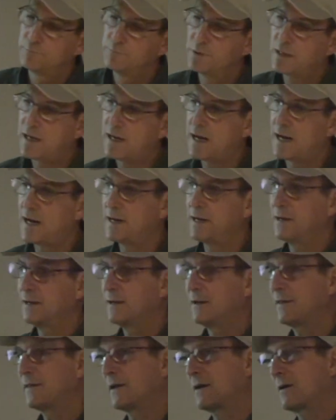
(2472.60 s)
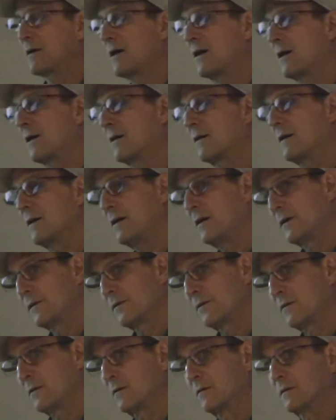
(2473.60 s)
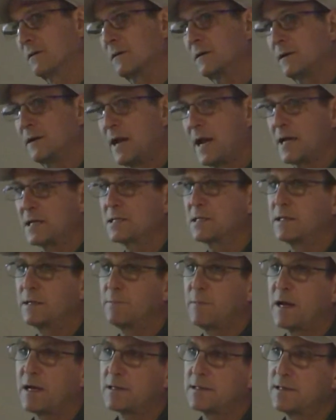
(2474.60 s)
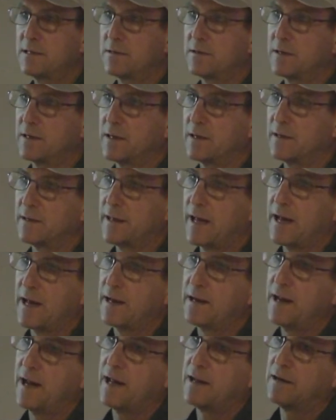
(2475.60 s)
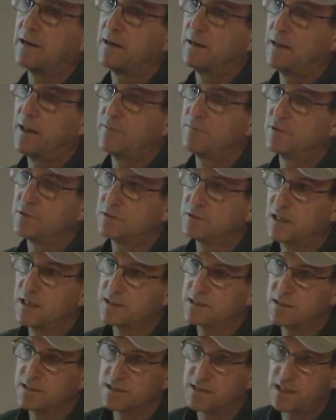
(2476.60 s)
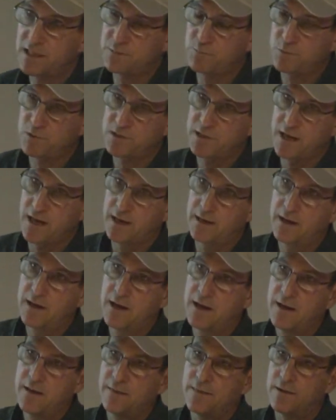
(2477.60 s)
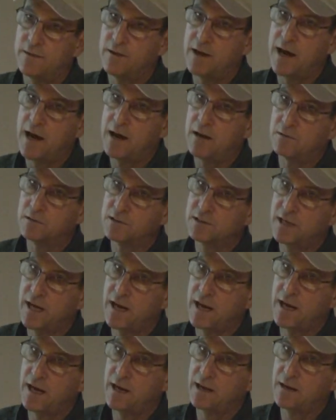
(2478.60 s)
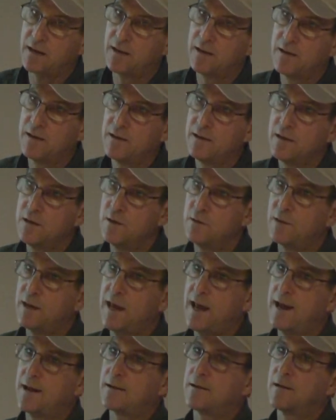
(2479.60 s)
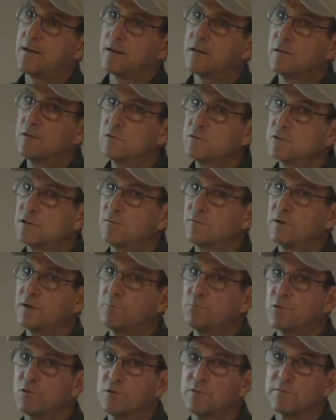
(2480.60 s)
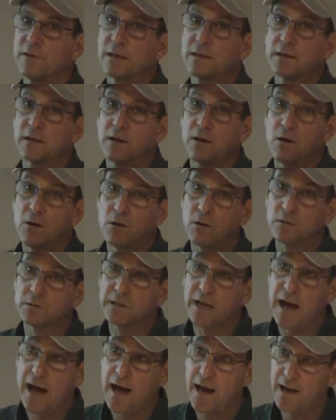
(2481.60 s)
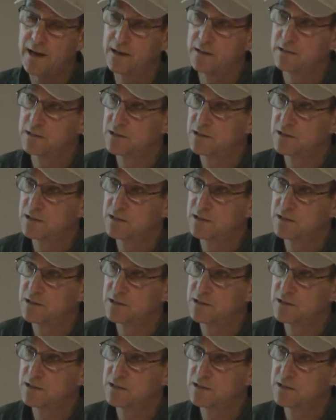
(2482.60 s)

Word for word: But there are other nasty bacteria that at levels less than 6%, they're now saying you can't conclusively prove that they all die.